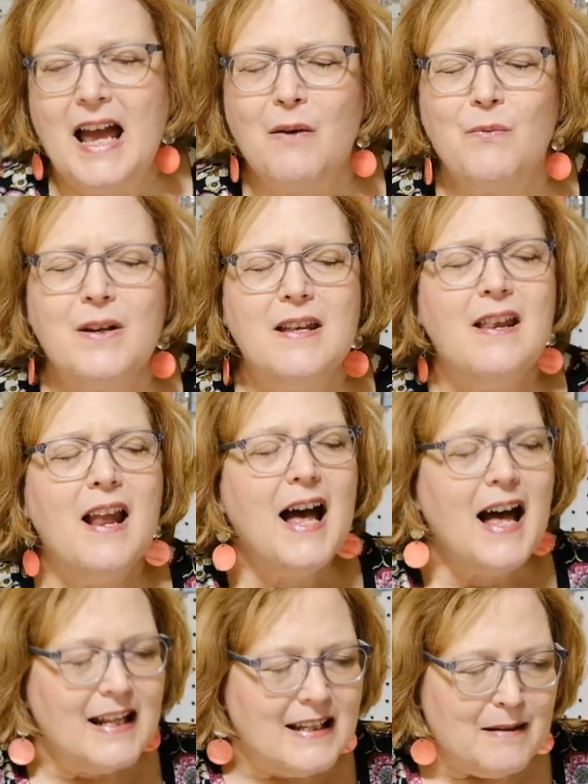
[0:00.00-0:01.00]
I would
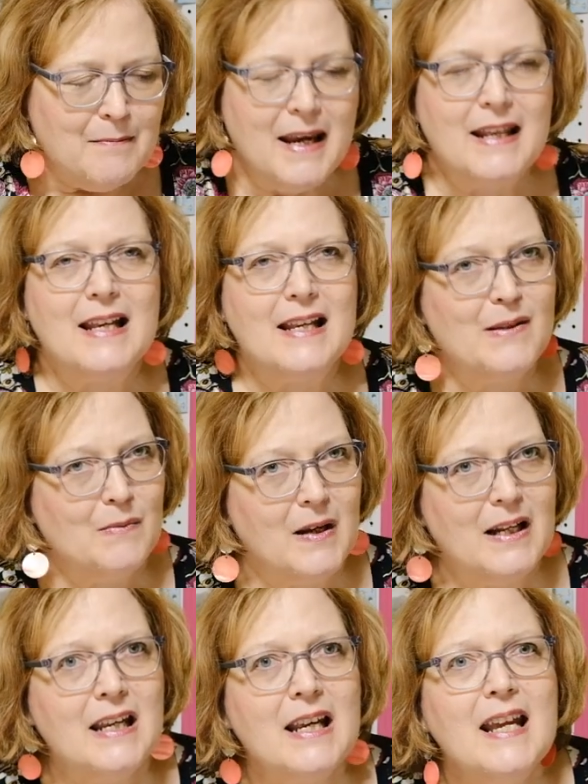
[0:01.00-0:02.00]
not make this
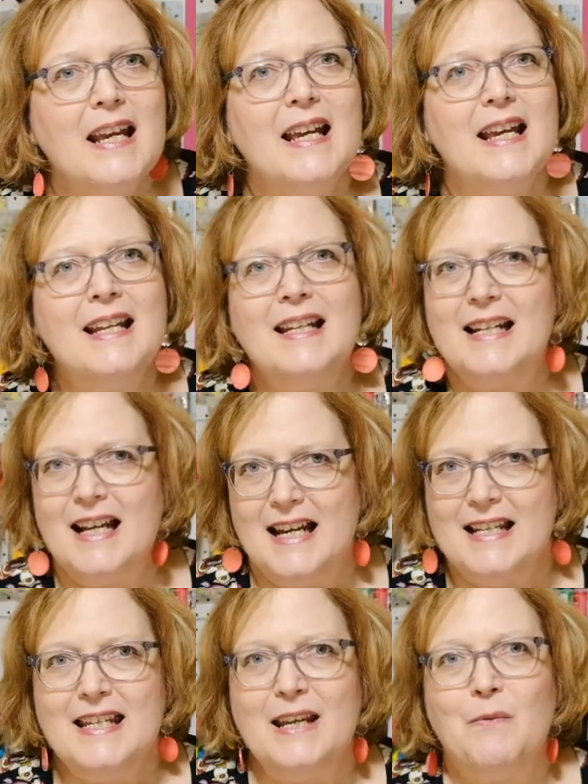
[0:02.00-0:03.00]
one in an
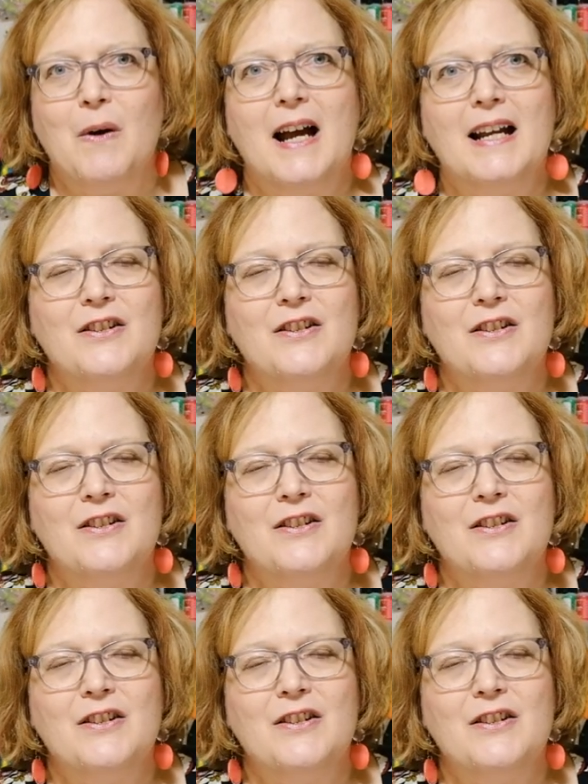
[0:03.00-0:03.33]
ITY